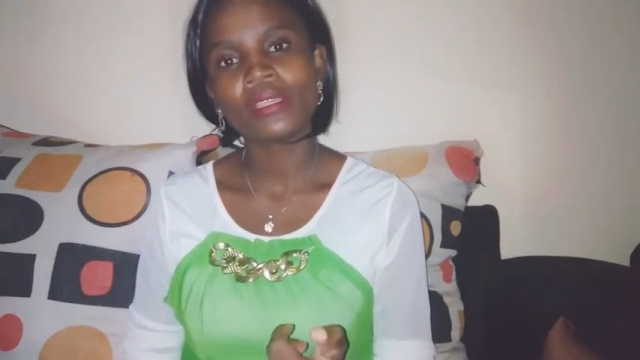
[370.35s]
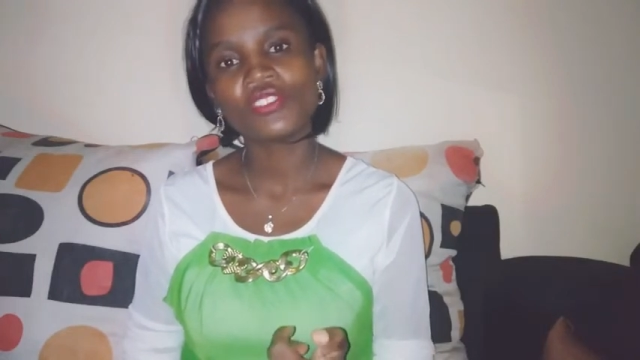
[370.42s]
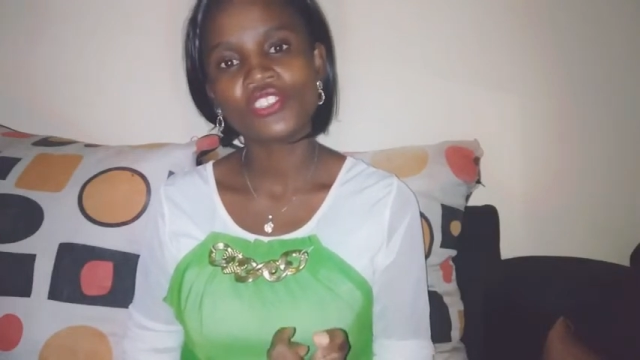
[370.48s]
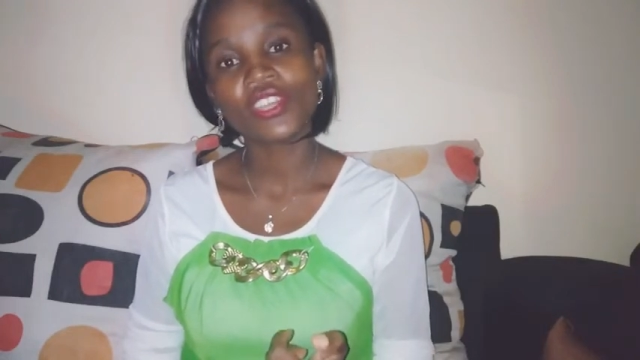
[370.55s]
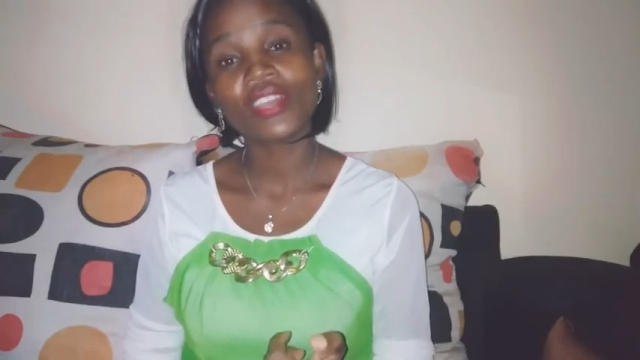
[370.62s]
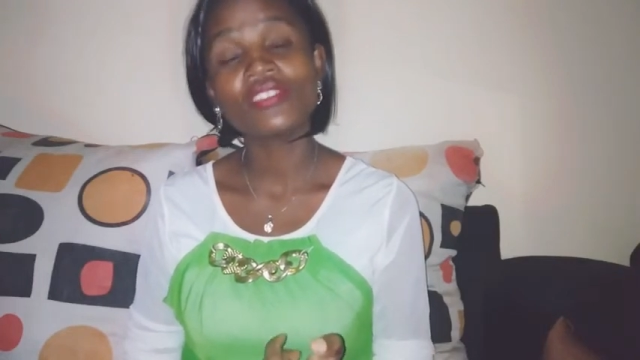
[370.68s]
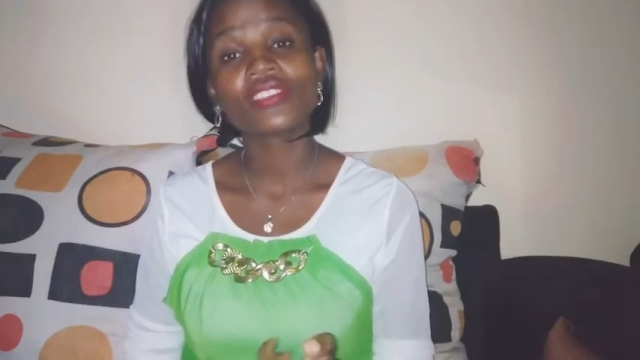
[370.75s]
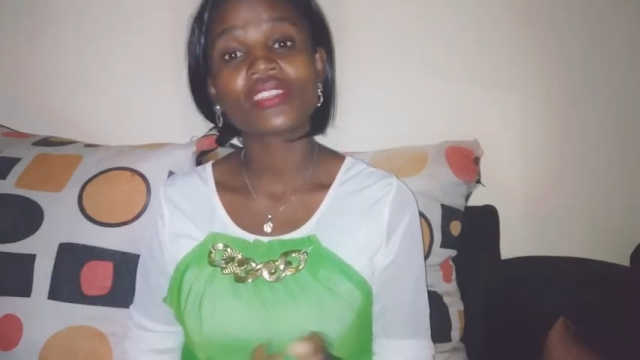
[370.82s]

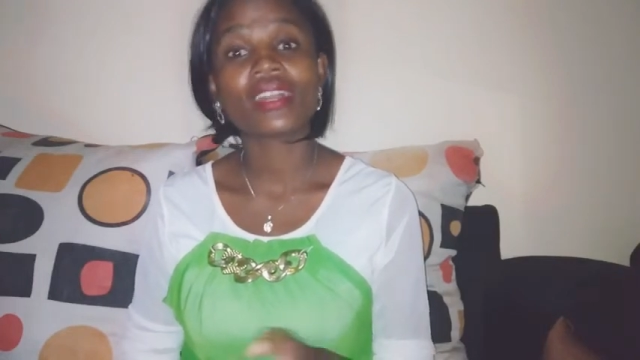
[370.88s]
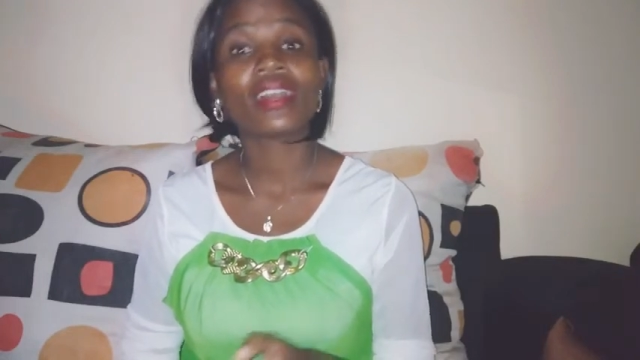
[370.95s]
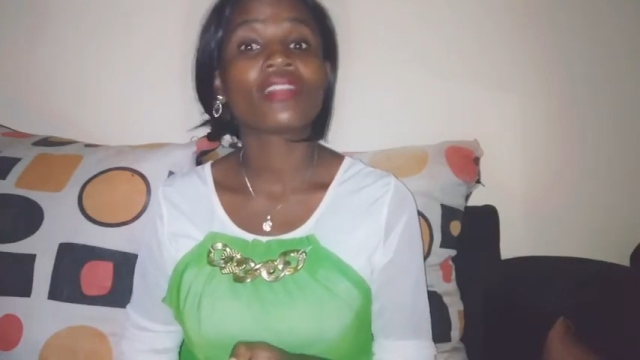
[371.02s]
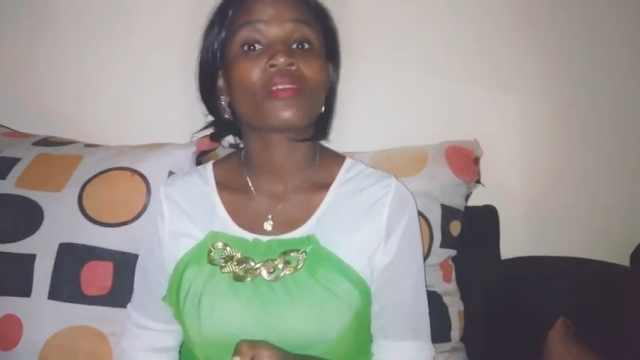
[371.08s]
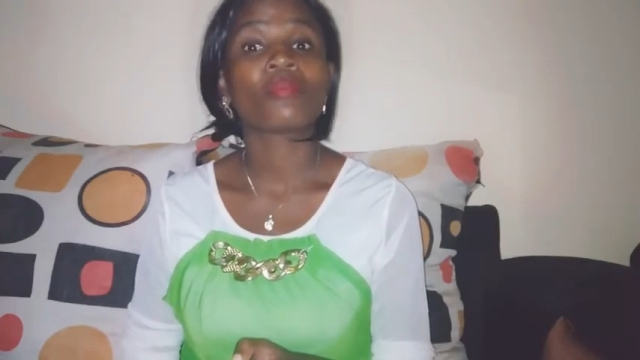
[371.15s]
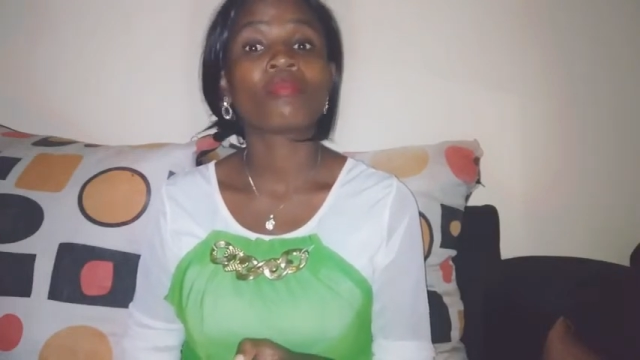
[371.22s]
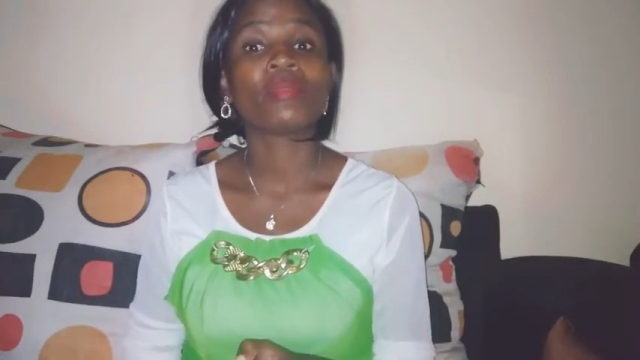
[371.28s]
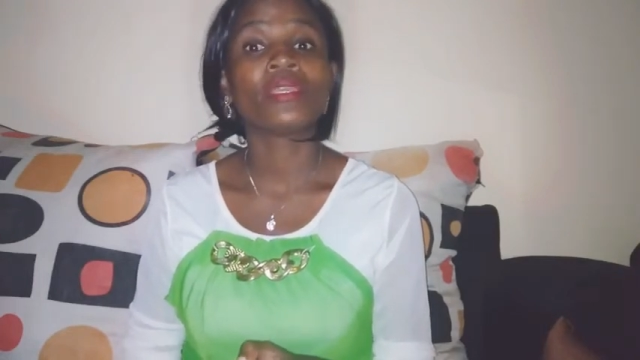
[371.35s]
judging
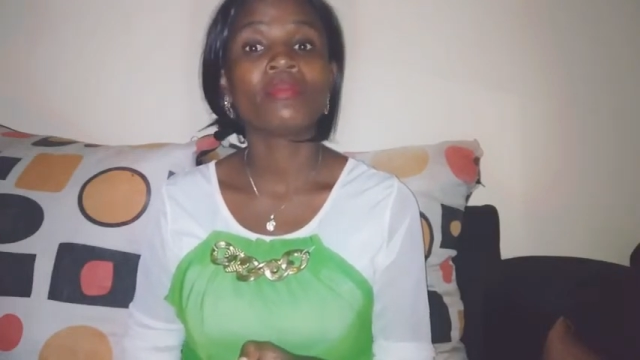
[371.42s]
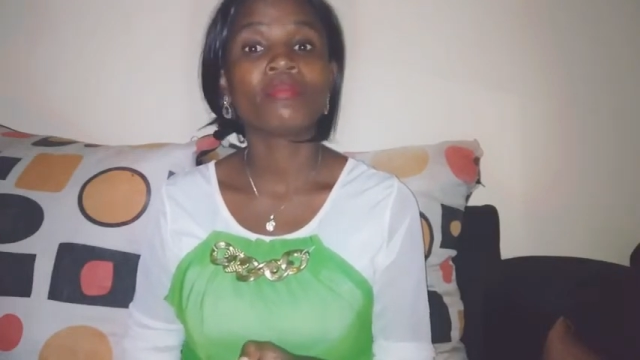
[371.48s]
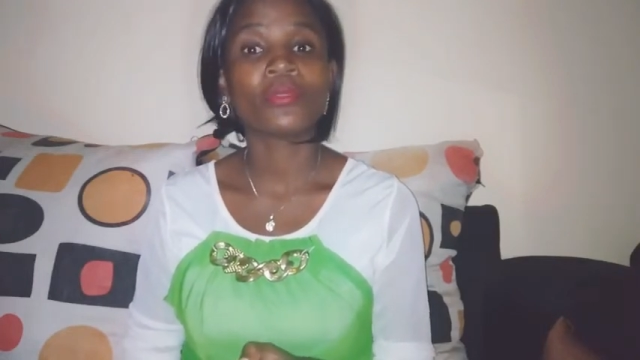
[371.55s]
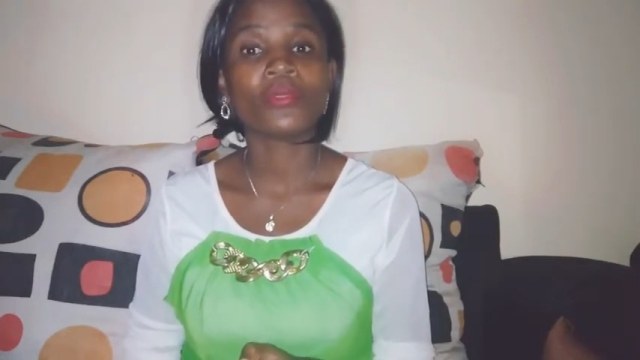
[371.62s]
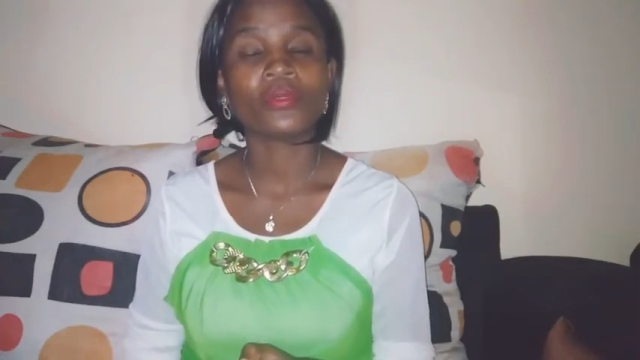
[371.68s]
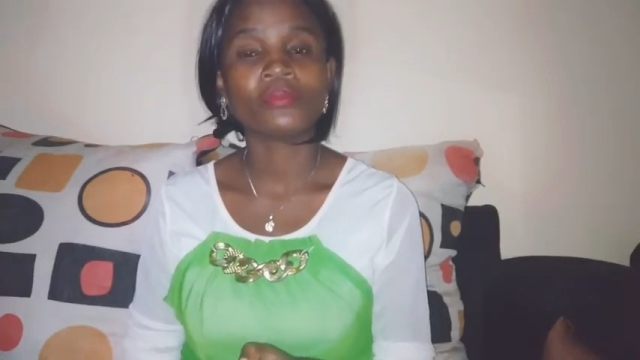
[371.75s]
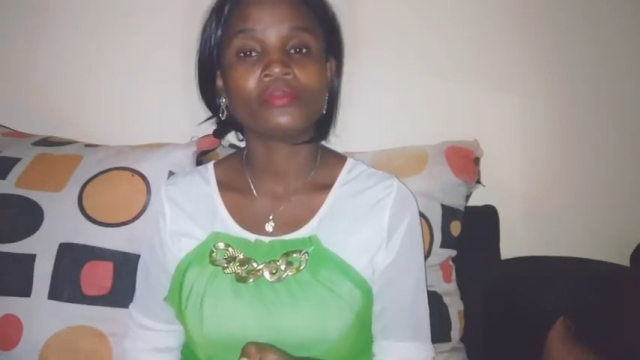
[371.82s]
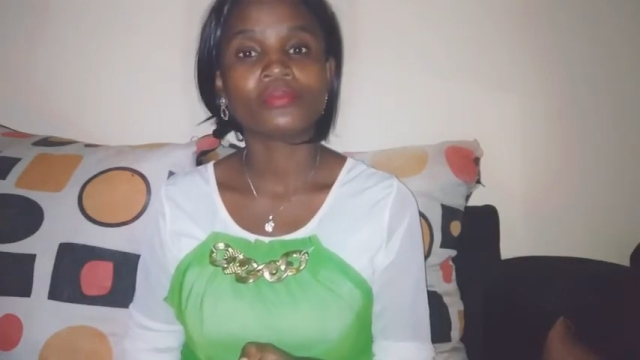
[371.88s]
other
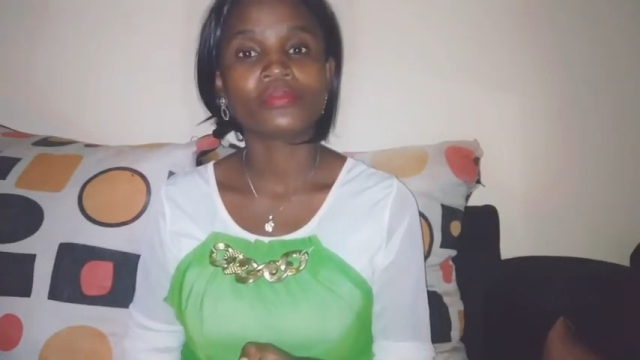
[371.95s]
people.